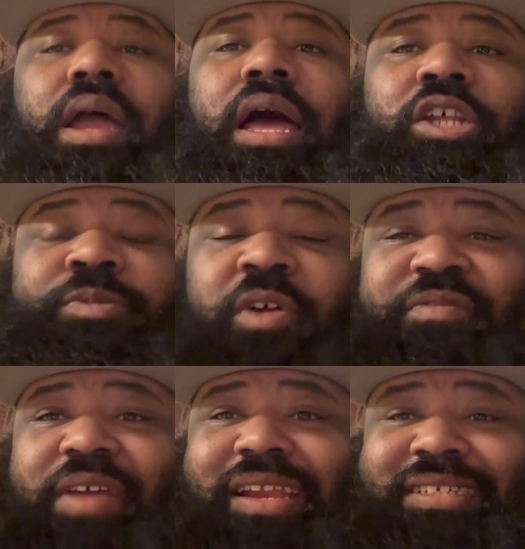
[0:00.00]
Hello,
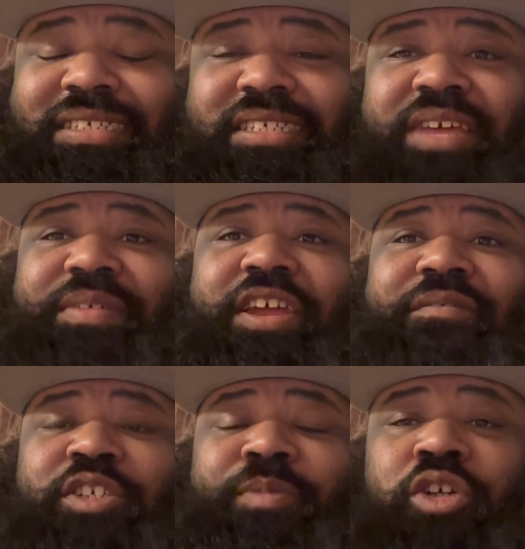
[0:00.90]
sports fan. This is Stephen
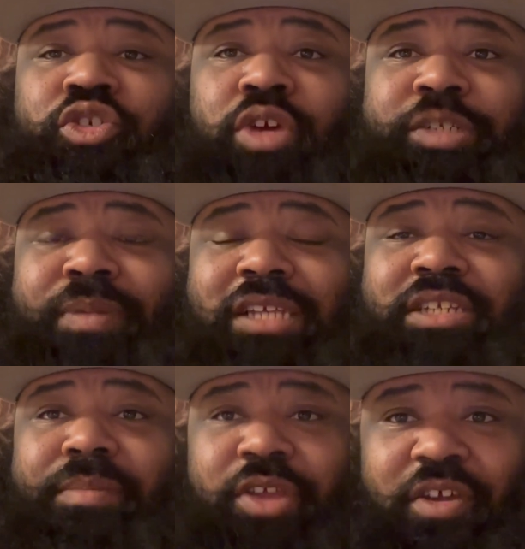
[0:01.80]
Hill for Sports Choice
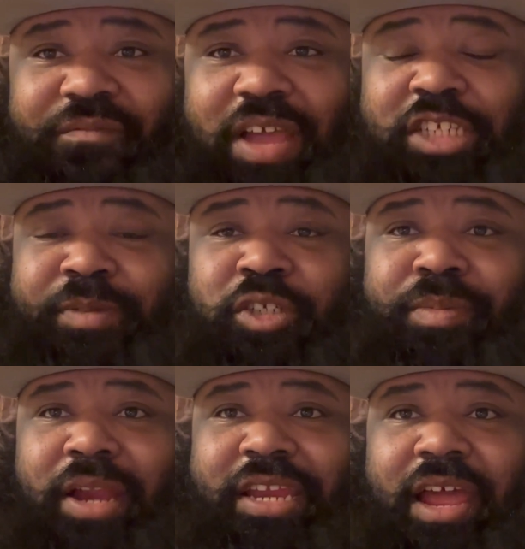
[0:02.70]
Plus. I'm bringing you a very
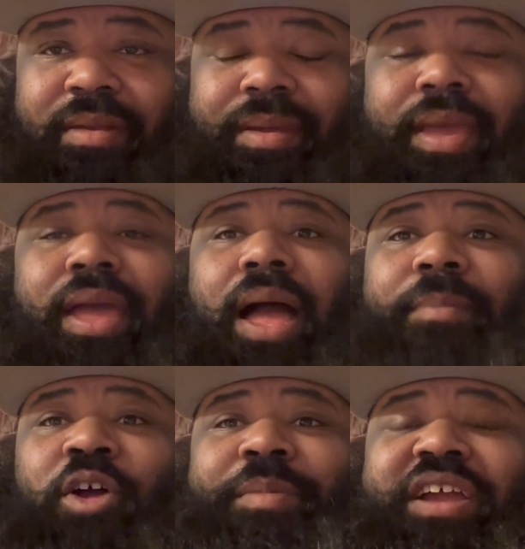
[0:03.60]
special breakdown.
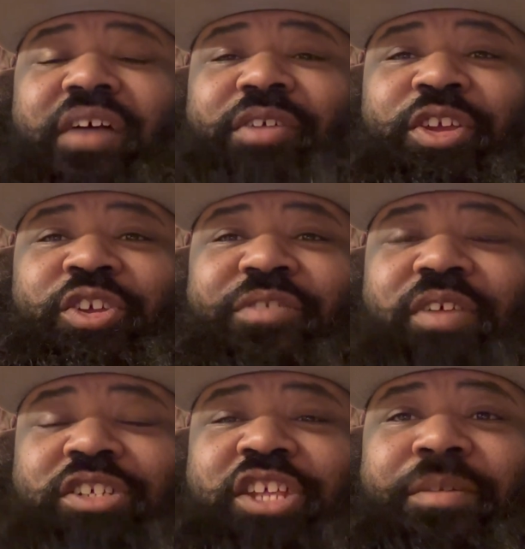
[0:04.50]
I'm going to be covering the
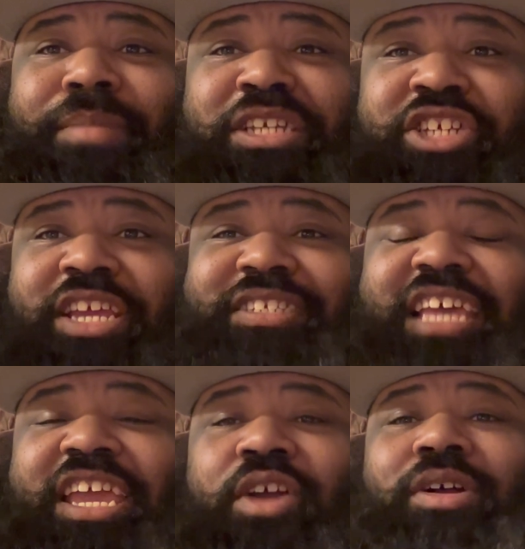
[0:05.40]
University of Michigan
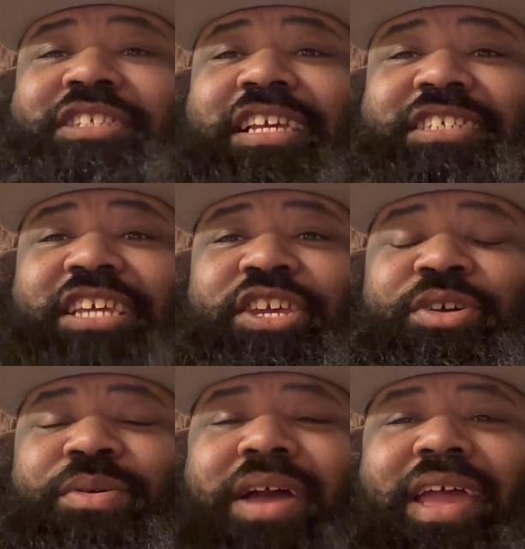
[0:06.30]
taking on
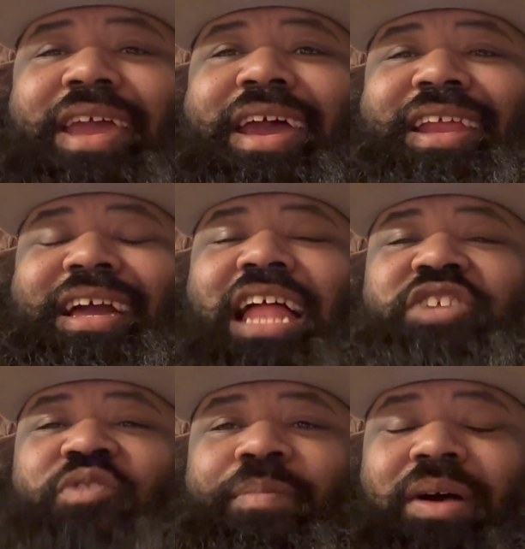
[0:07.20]
TCU in the
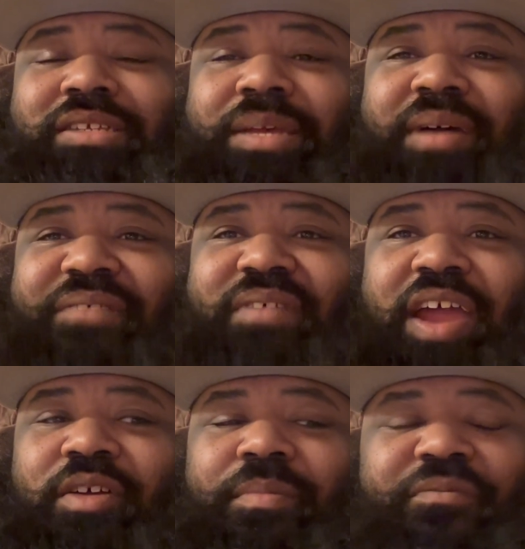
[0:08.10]
college football
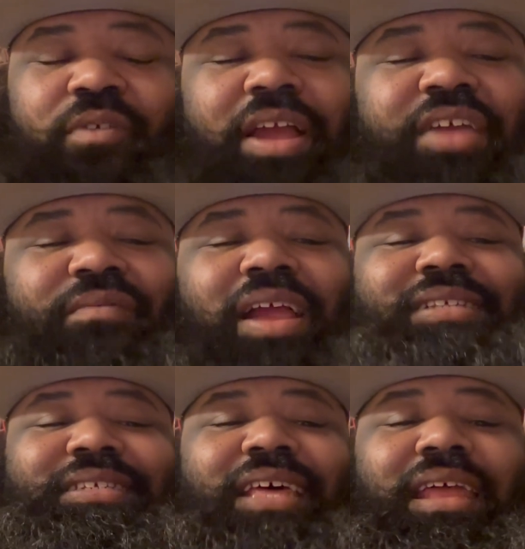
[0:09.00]
semifinal. Before I get right
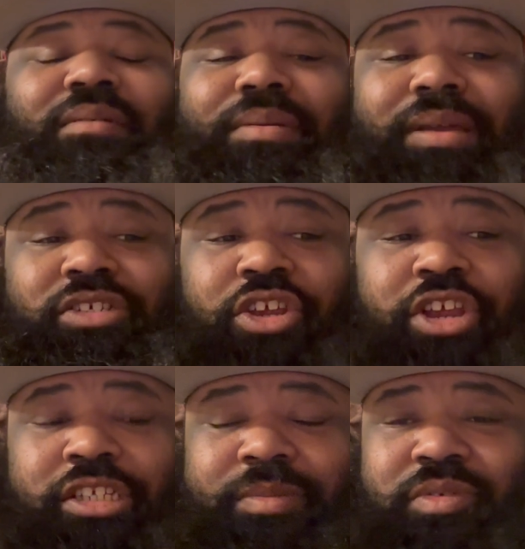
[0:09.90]
into that, I want to make sure
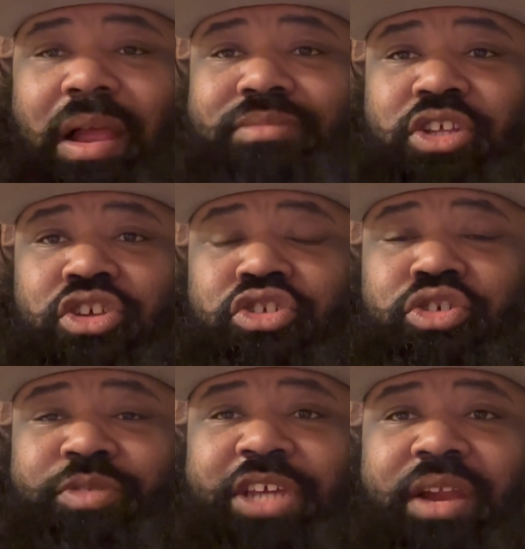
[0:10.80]
you're subscribed to the
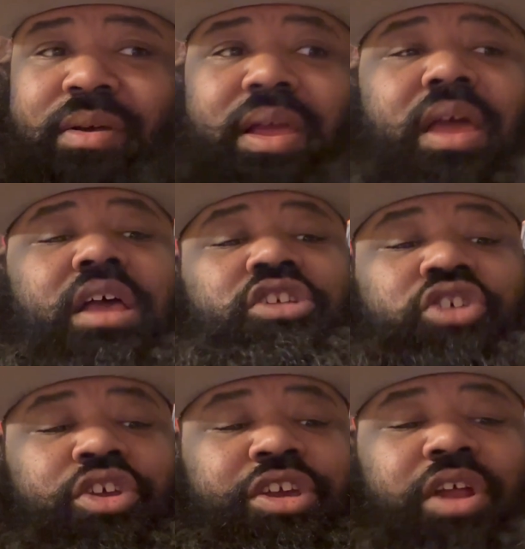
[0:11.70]
YouTube channel
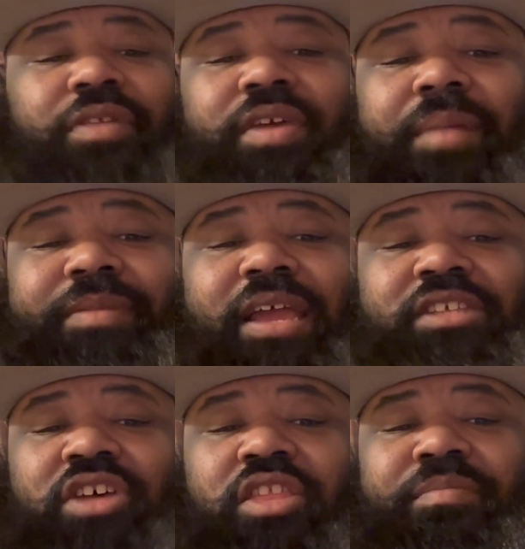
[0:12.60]
so you can get all the
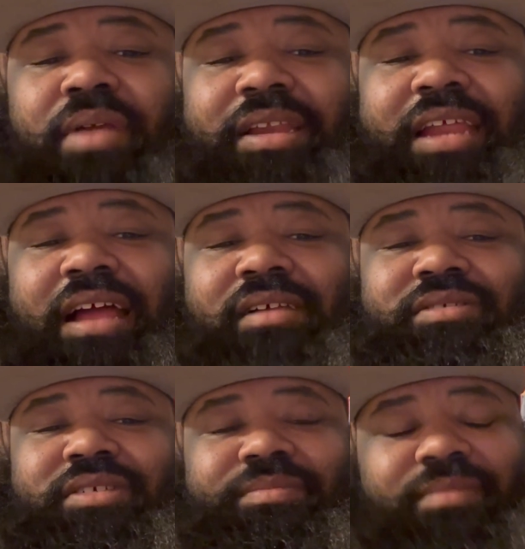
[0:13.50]
updates, all the
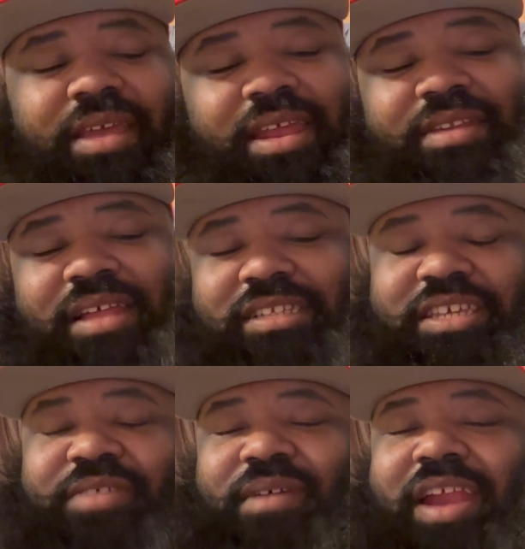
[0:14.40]
breakdowns, and let's
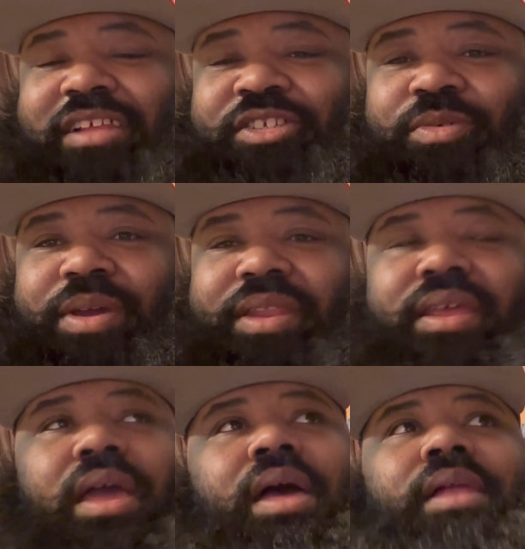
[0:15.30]
get right into it.
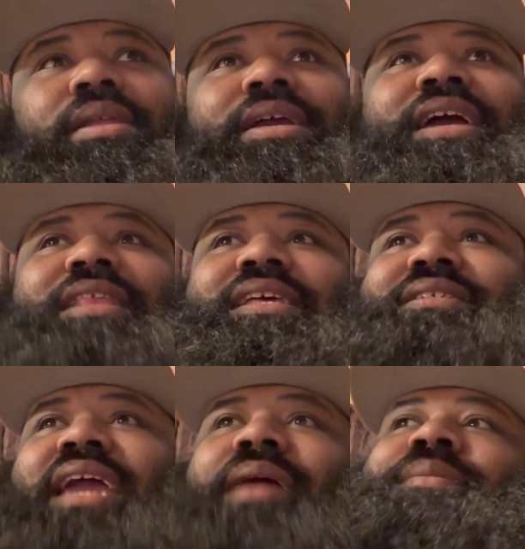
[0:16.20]
Looking at this game